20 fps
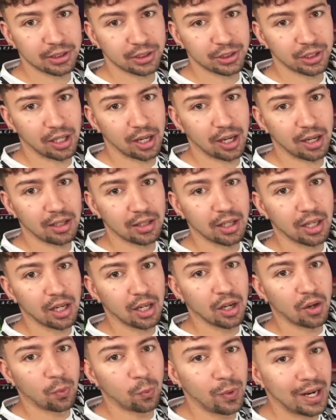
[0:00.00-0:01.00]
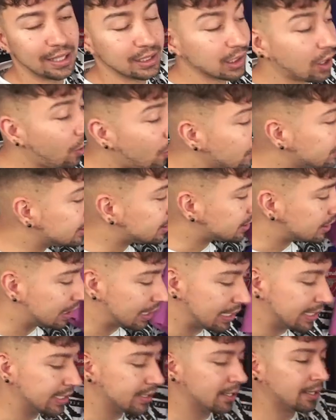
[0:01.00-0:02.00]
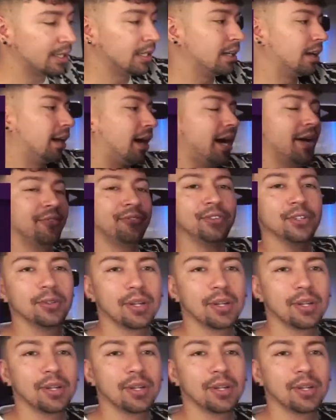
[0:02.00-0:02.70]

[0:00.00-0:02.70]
shirt, which honestly I feel